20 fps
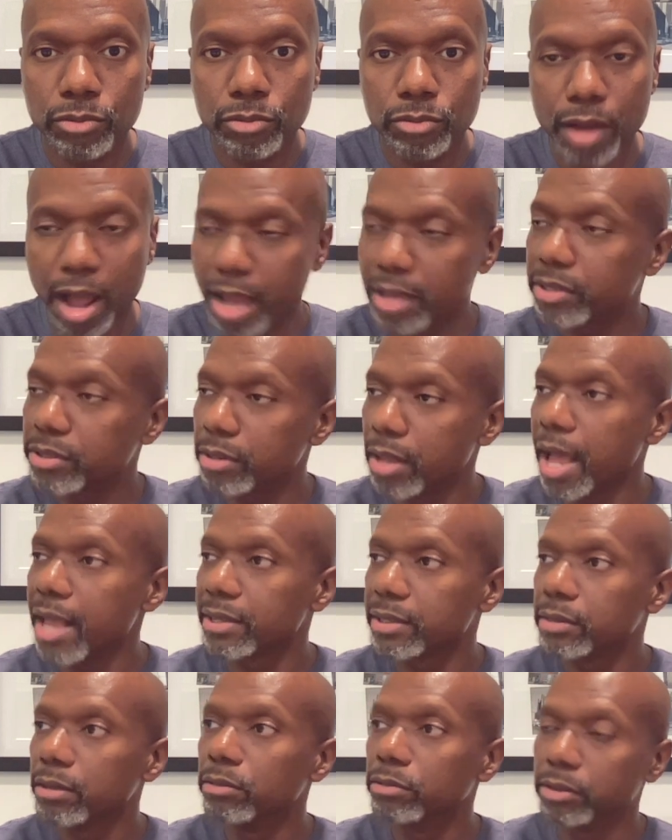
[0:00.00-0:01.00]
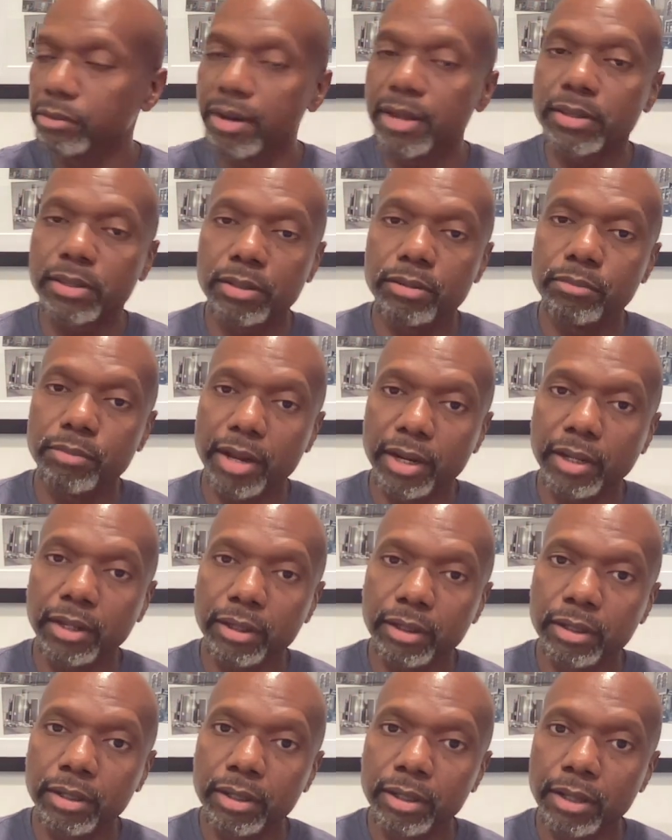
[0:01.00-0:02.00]
I stole the rest of the money.
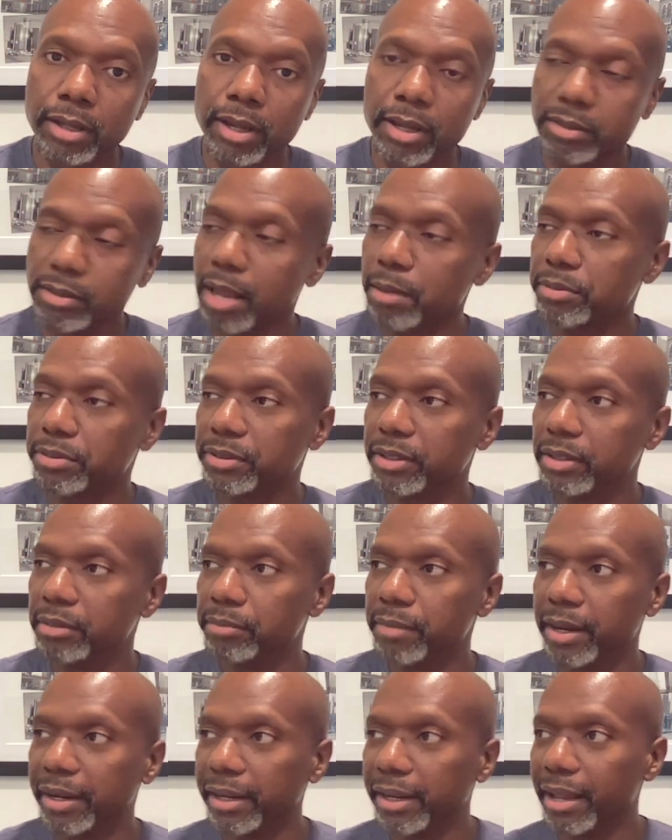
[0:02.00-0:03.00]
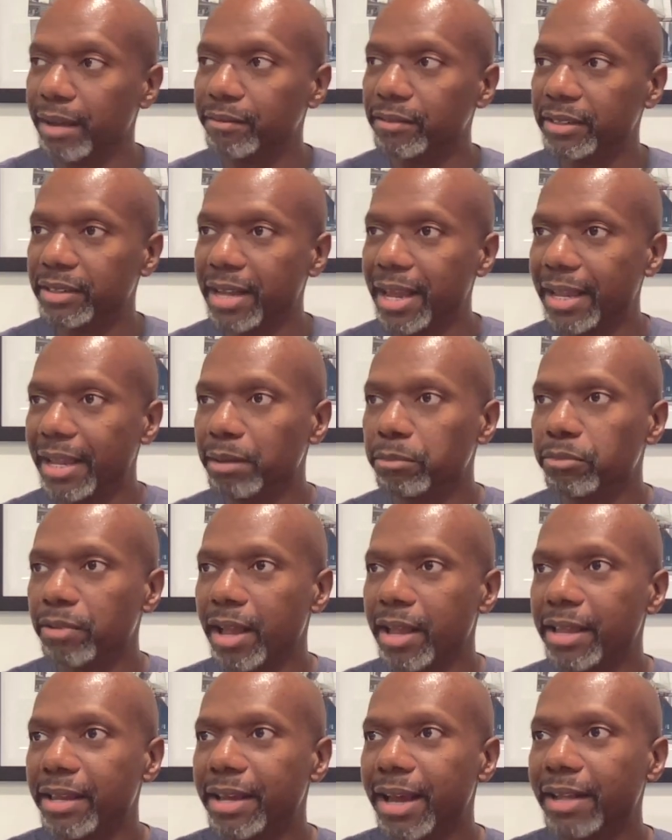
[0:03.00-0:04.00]
So I was stealing money every day.
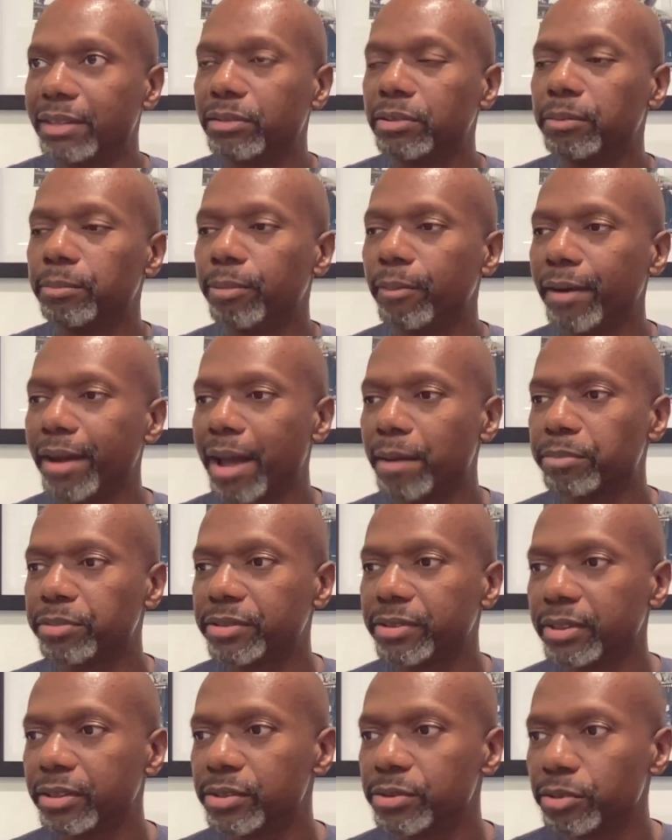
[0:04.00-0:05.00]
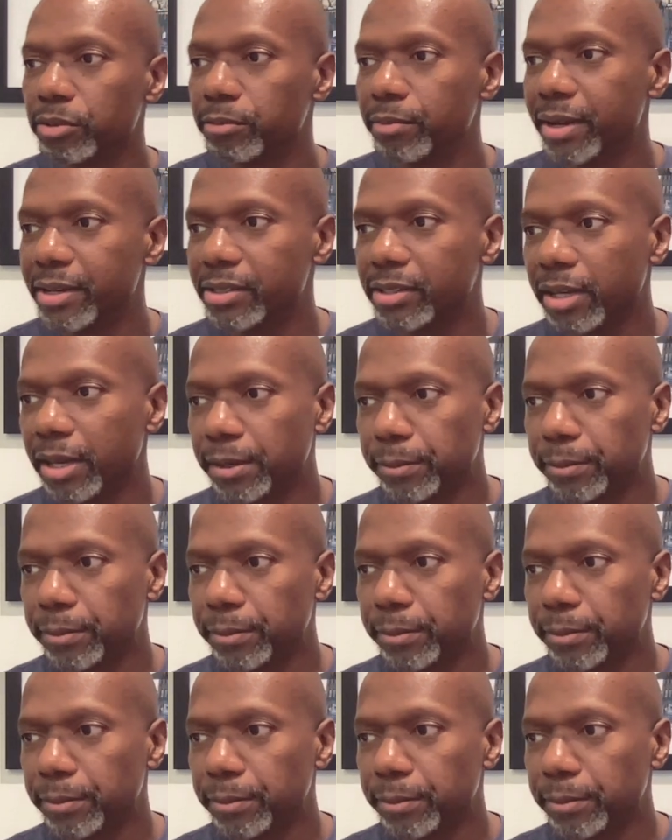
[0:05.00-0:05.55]
It got to the point I was stealing so much,